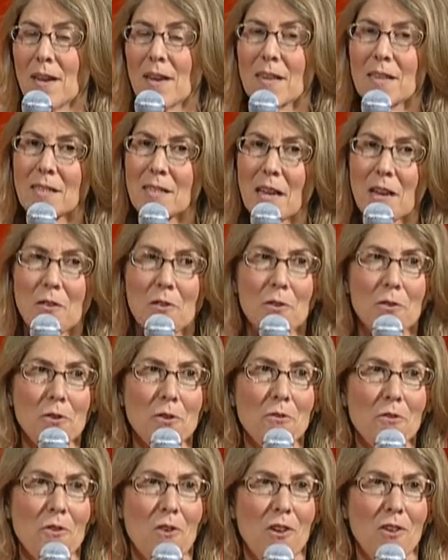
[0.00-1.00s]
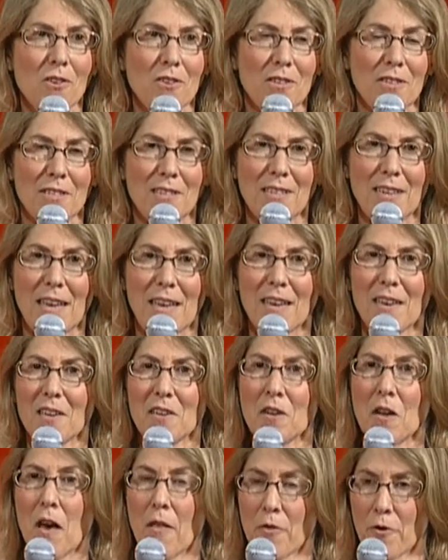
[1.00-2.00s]
because I know you're all going to take
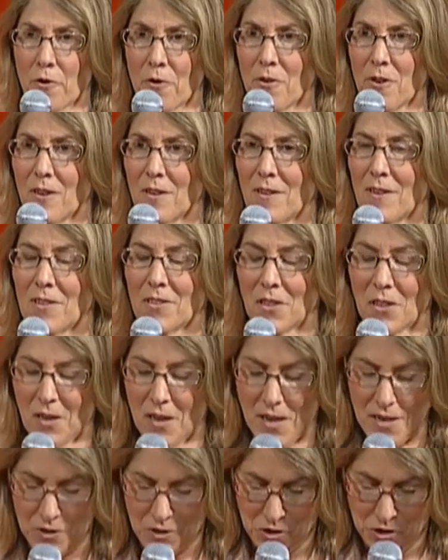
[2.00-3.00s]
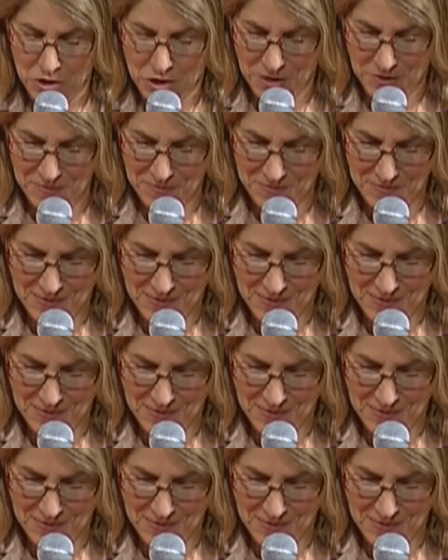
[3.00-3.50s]
another to lunch.